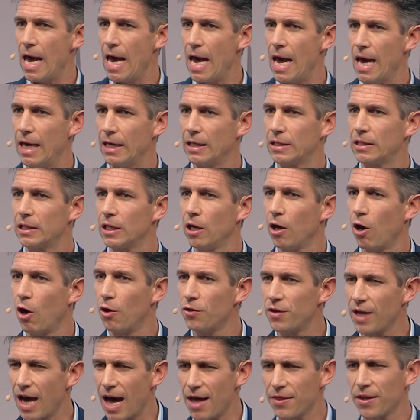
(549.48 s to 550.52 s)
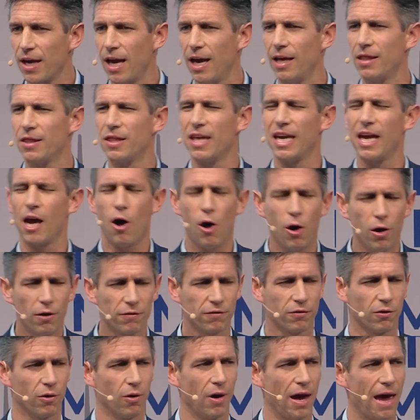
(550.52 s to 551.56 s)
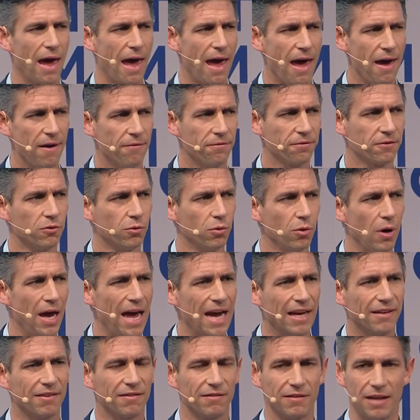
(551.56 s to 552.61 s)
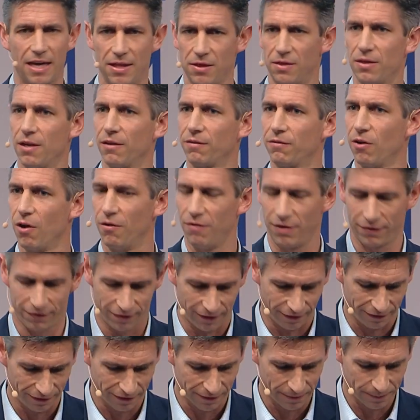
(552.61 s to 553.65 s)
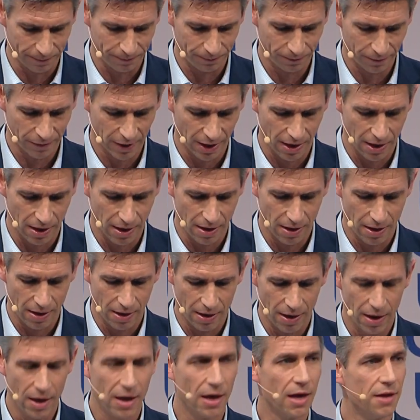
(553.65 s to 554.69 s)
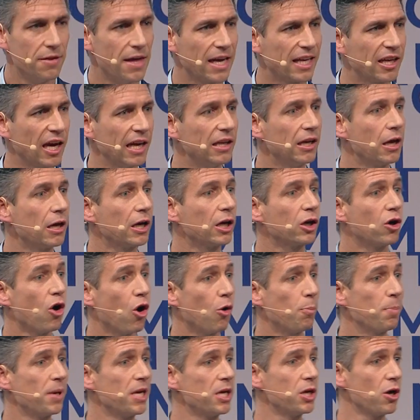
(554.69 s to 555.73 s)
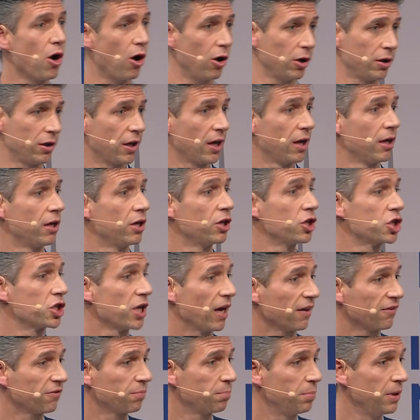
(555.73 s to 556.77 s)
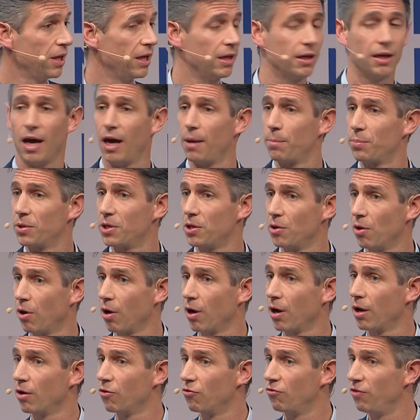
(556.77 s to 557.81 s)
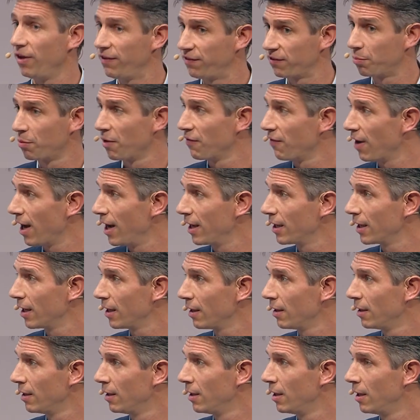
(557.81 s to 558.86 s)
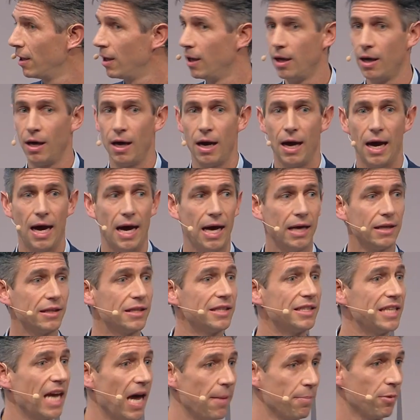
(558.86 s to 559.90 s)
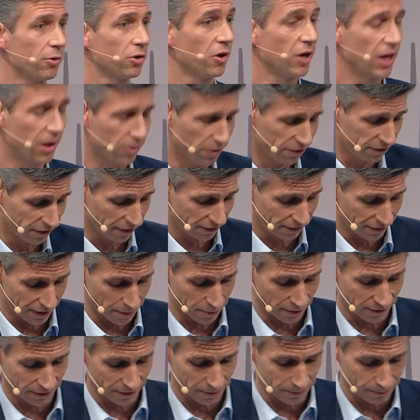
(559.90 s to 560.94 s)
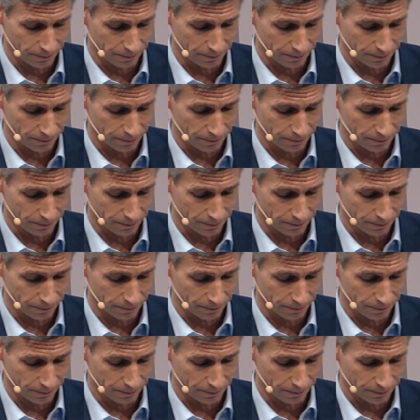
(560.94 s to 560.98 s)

And on the other hand, they also have to extend their services. They can go beyond just being a pure risk provider and tap into ecosystems.